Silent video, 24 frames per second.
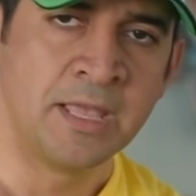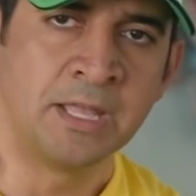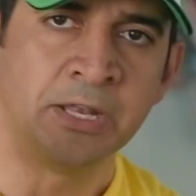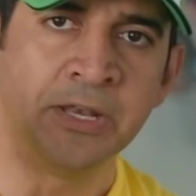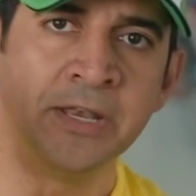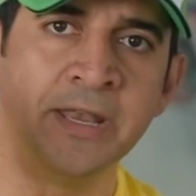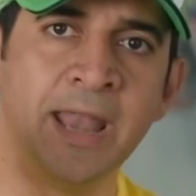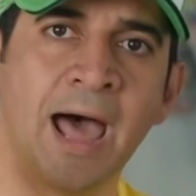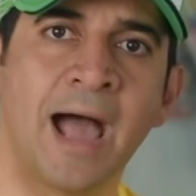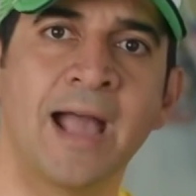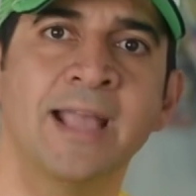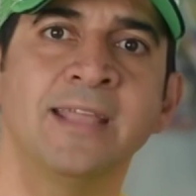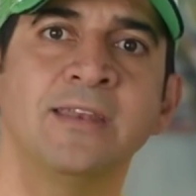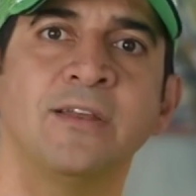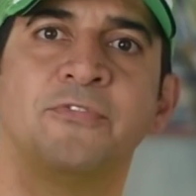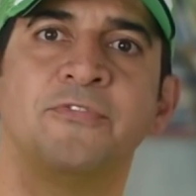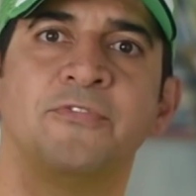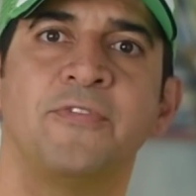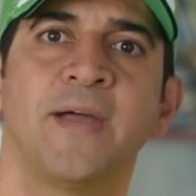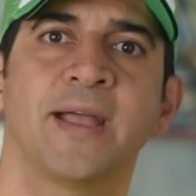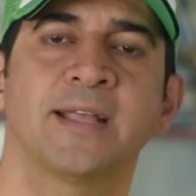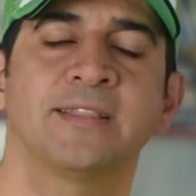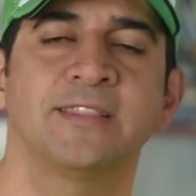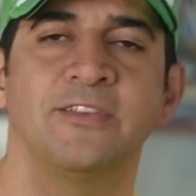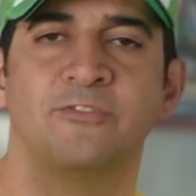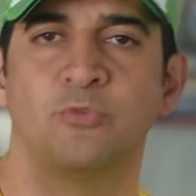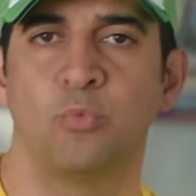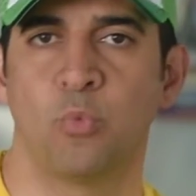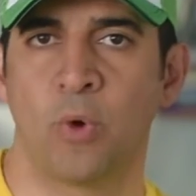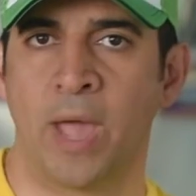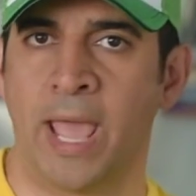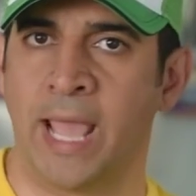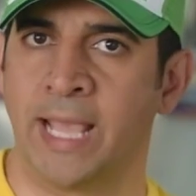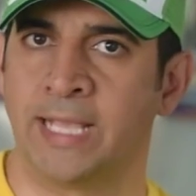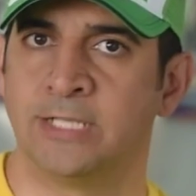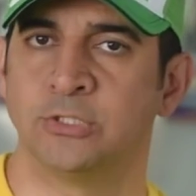9 effective
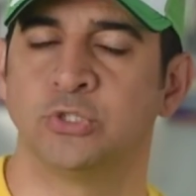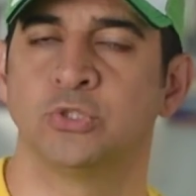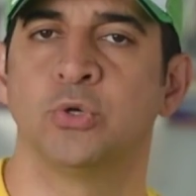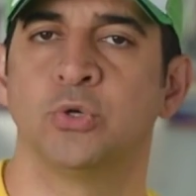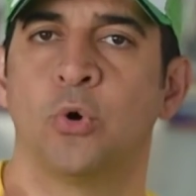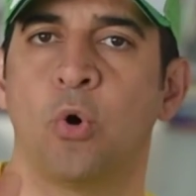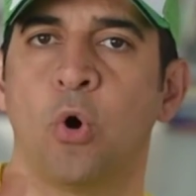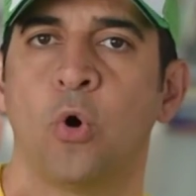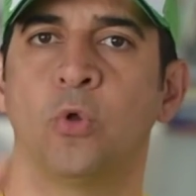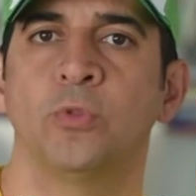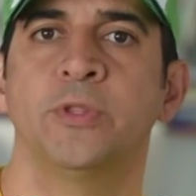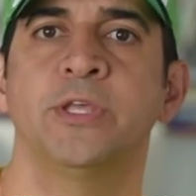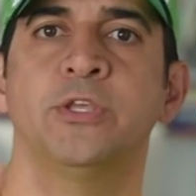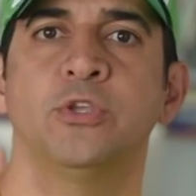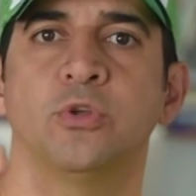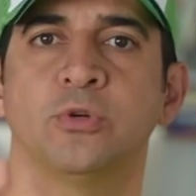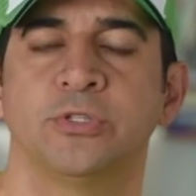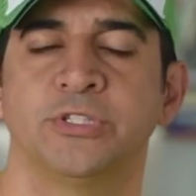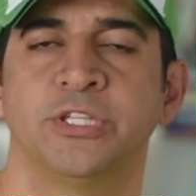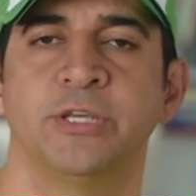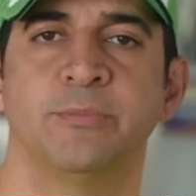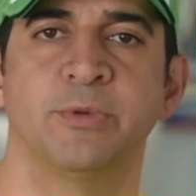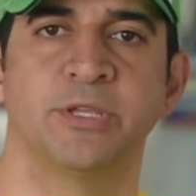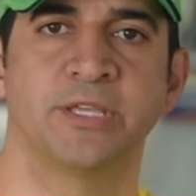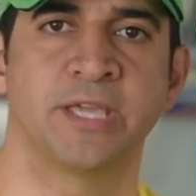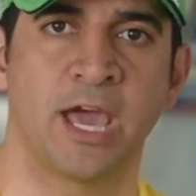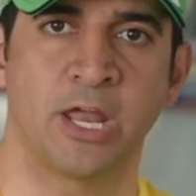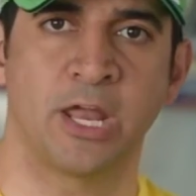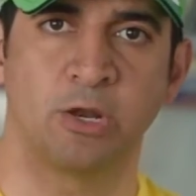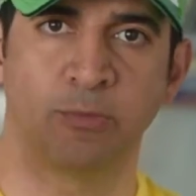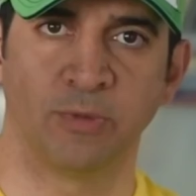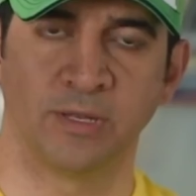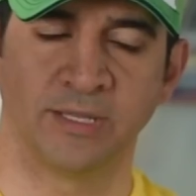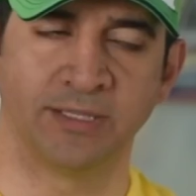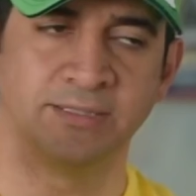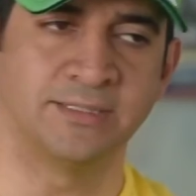ways to holding your team
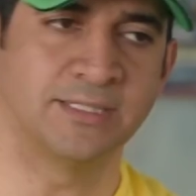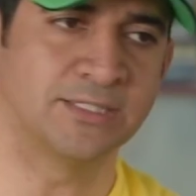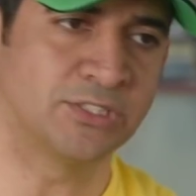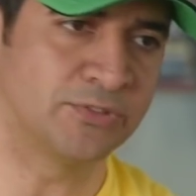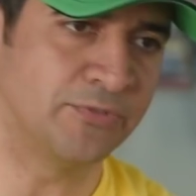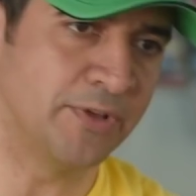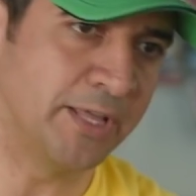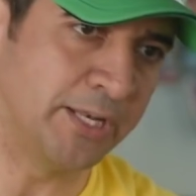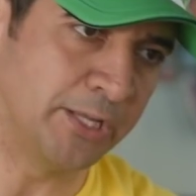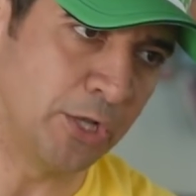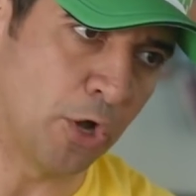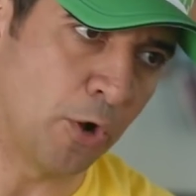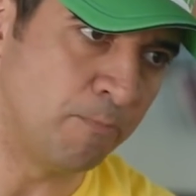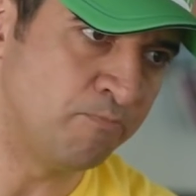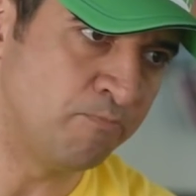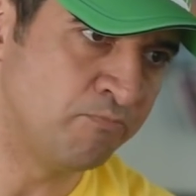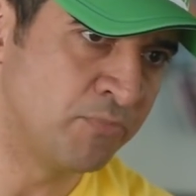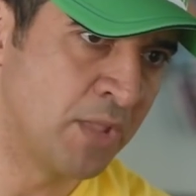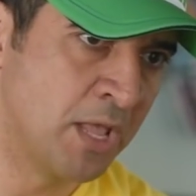accountable in this video.